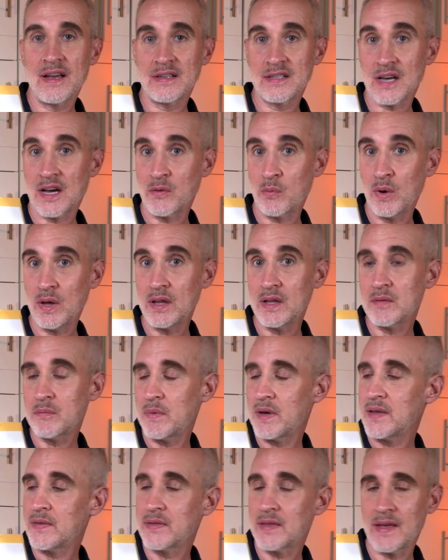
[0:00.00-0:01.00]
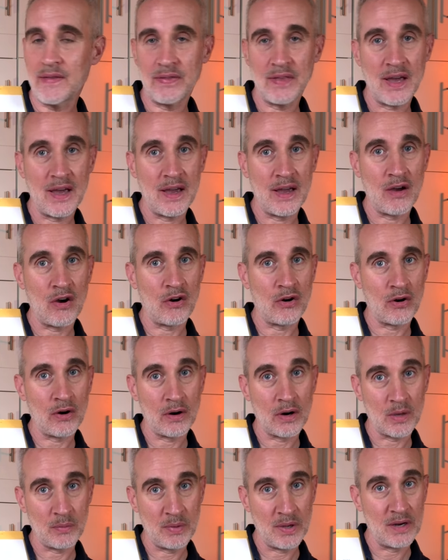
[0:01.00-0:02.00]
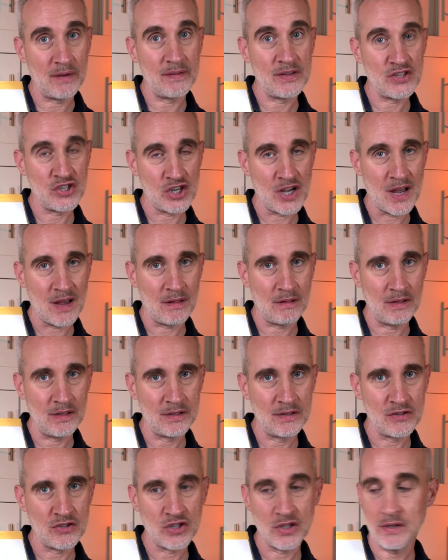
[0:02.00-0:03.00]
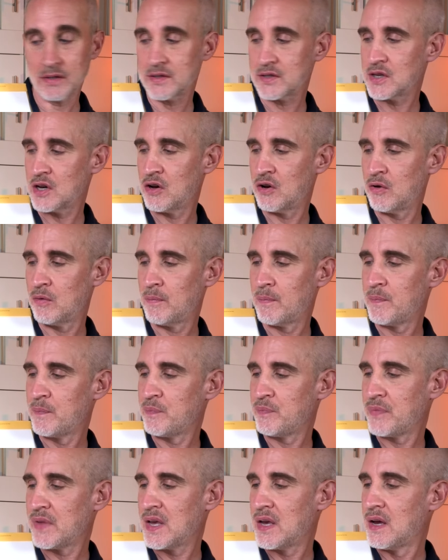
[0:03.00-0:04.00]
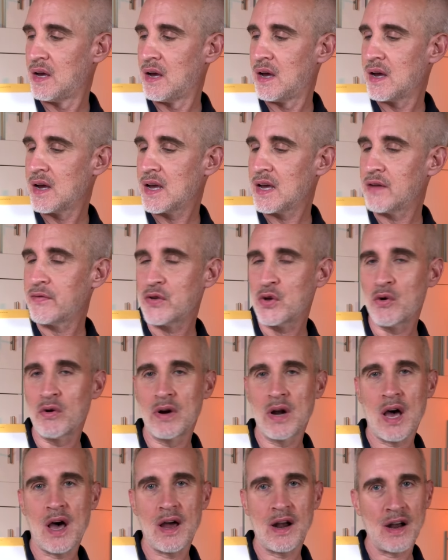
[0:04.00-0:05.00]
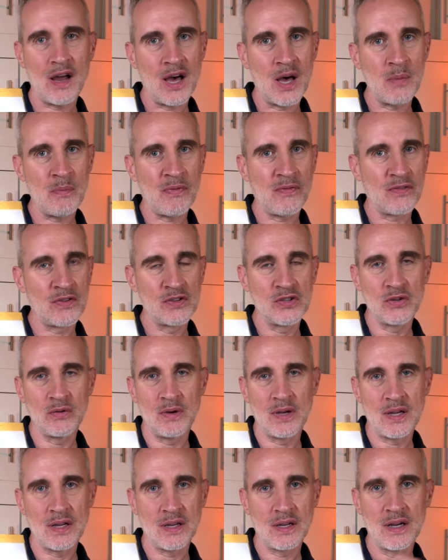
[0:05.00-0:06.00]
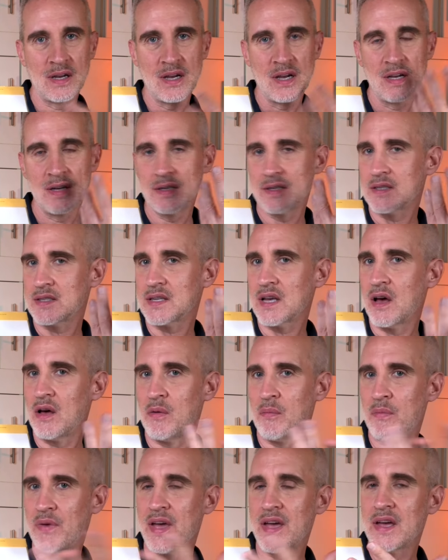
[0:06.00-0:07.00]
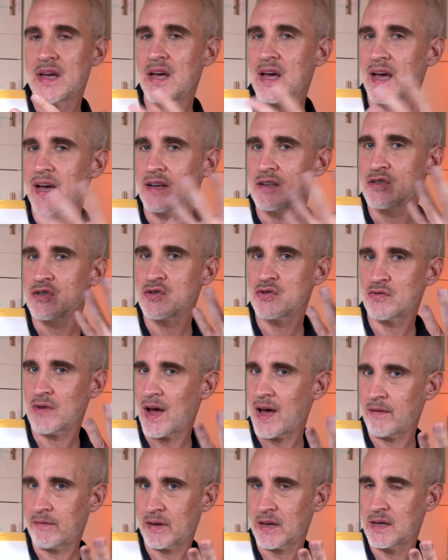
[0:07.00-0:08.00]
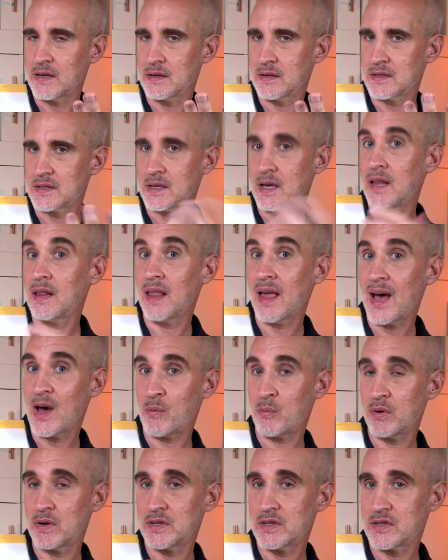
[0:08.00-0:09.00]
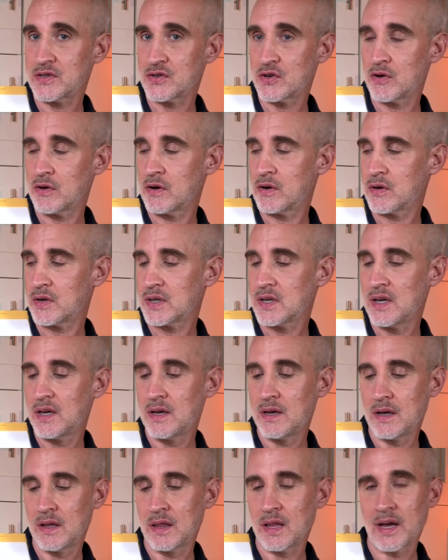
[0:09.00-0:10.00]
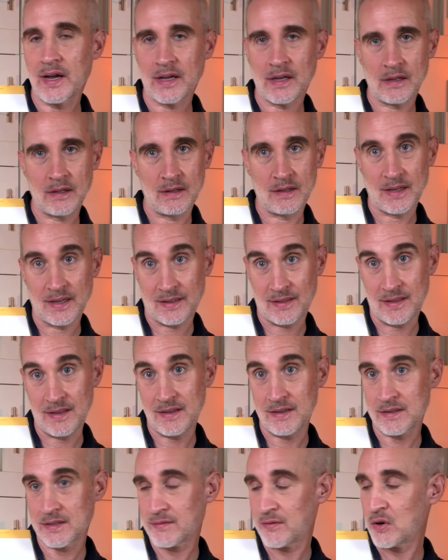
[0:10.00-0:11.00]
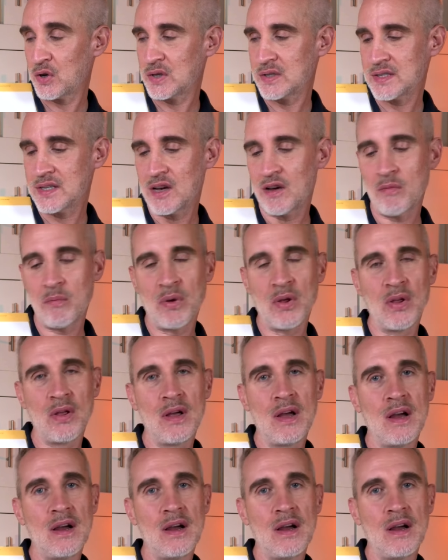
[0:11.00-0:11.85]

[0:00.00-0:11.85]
I will admit that they are a bit of a challenge, so if you're not up for doing some extravagant, elaborate dessert, like this, for example,